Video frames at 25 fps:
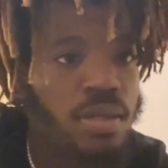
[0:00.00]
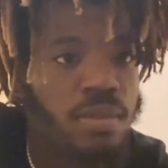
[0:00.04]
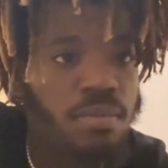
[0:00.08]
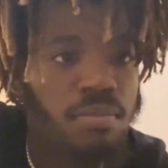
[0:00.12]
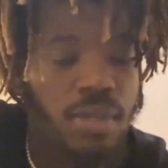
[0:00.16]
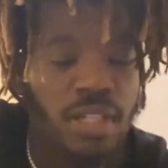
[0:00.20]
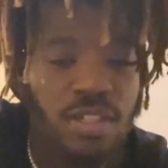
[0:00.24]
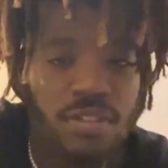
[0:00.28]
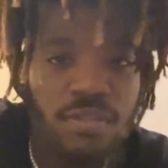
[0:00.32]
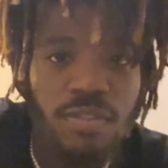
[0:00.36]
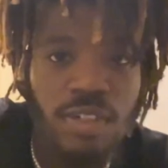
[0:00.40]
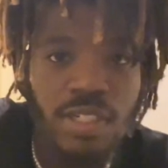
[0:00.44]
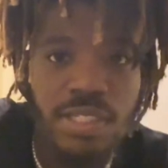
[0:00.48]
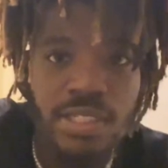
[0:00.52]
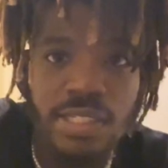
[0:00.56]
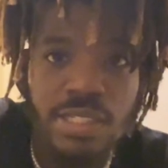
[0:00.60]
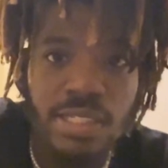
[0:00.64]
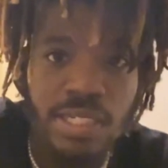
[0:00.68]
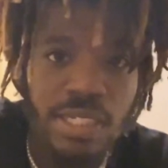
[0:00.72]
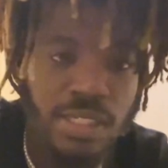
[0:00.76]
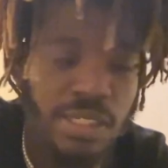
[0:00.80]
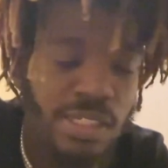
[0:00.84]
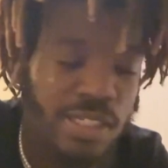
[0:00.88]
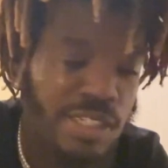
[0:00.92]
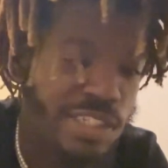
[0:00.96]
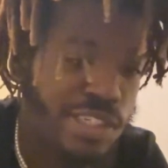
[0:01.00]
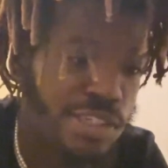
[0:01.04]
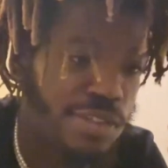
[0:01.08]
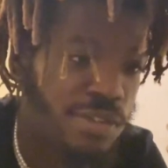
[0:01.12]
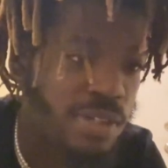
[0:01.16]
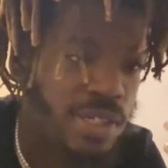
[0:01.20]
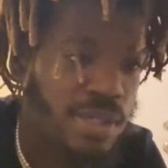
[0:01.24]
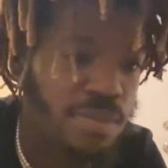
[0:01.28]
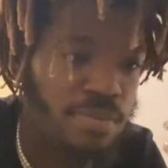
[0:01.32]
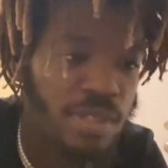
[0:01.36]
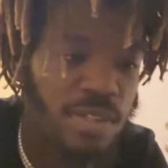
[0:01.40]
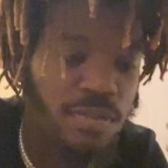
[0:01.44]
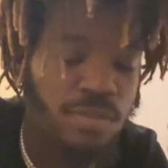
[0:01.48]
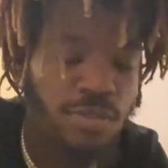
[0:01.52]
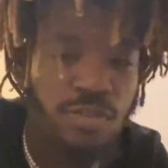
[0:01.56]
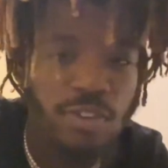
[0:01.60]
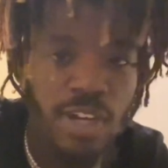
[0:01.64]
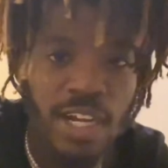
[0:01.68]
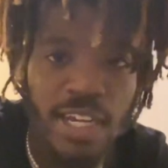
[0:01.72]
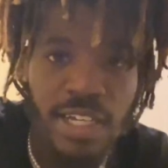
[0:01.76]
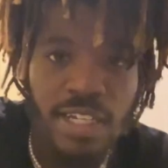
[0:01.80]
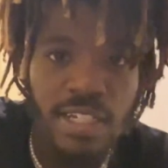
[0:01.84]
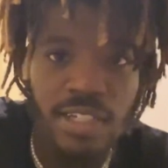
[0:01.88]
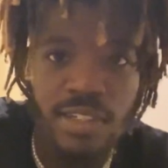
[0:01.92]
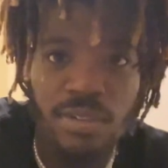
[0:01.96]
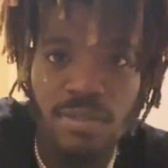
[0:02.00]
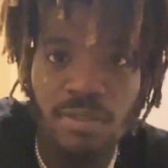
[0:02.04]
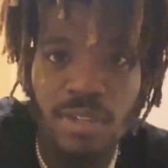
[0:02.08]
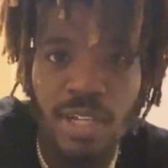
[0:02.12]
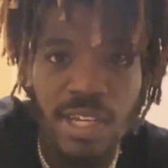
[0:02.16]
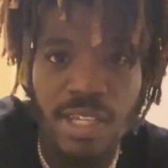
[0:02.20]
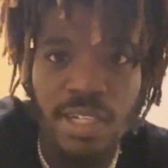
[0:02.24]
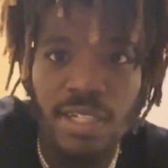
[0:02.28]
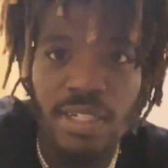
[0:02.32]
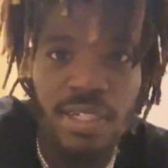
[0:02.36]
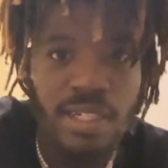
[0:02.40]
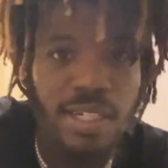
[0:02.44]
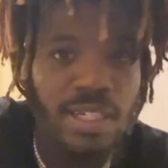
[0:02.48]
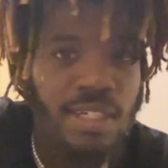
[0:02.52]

Motherfuckers in there screaming, fighting already.